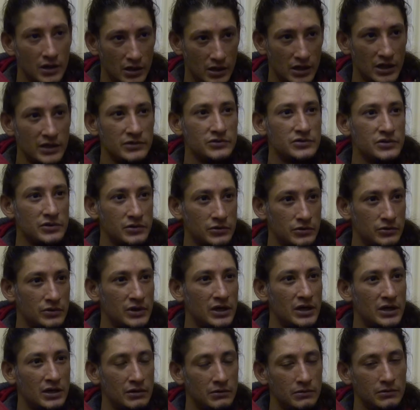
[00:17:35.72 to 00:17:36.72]
I do,
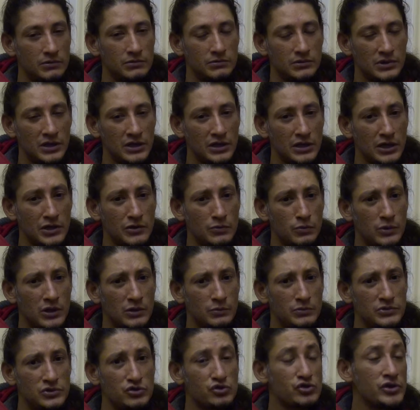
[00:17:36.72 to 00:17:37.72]
yeah. Another
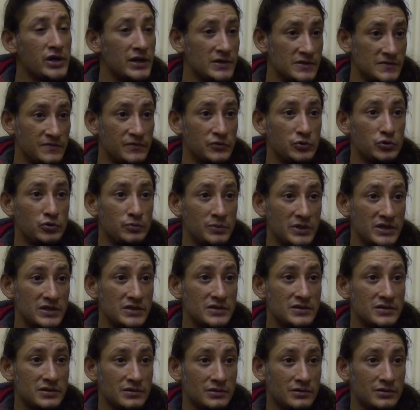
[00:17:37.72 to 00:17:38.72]
one was
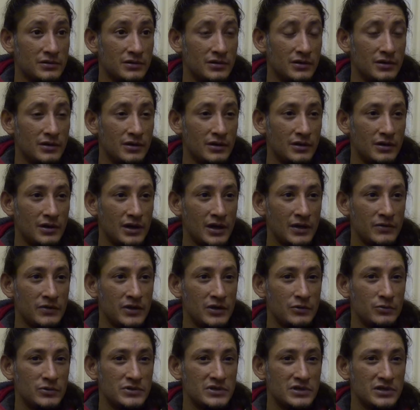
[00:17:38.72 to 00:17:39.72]
Transformers, and
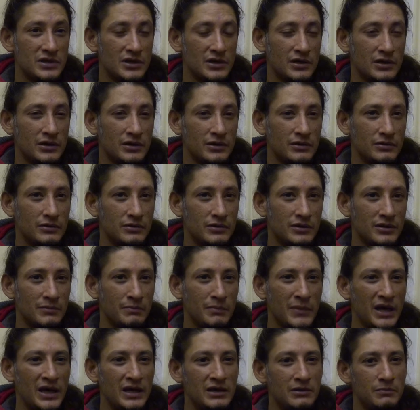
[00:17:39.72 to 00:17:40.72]
there was the
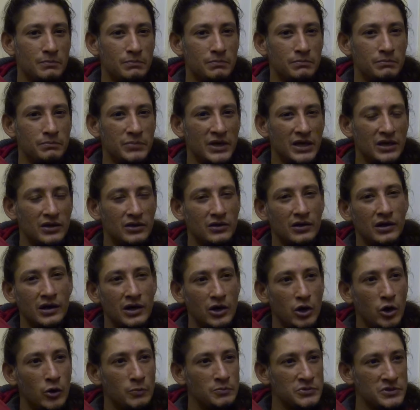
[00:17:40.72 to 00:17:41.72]
main big guy,
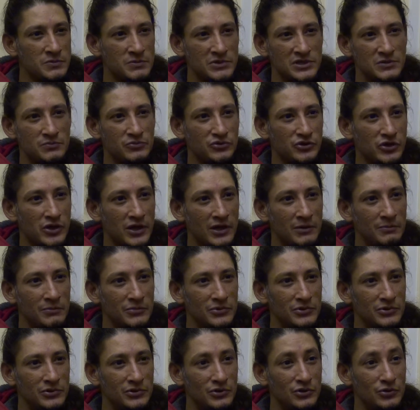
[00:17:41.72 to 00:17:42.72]
Optimus Prime,
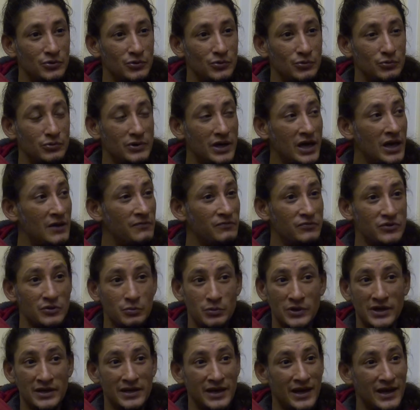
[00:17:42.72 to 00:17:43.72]
who
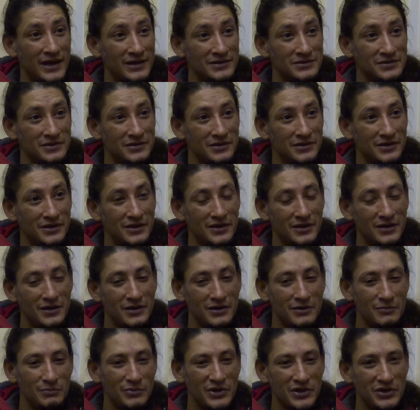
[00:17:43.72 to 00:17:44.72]
everyone had.
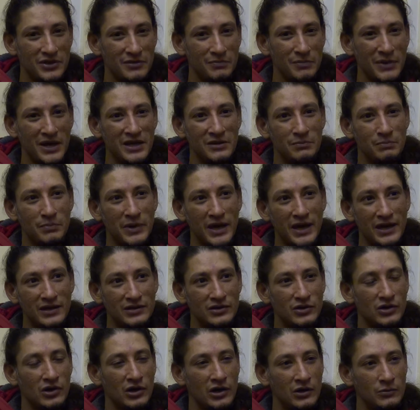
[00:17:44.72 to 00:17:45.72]
But the main bad
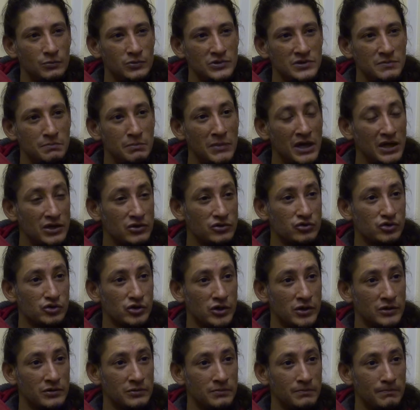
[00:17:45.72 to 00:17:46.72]
guy was
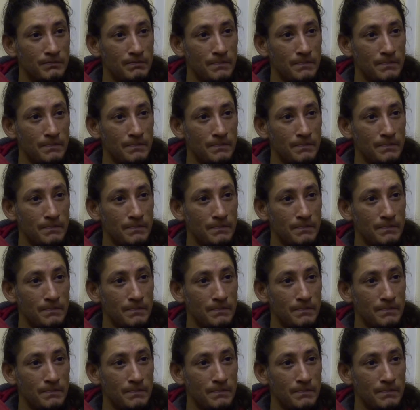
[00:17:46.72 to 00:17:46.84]
Megatron,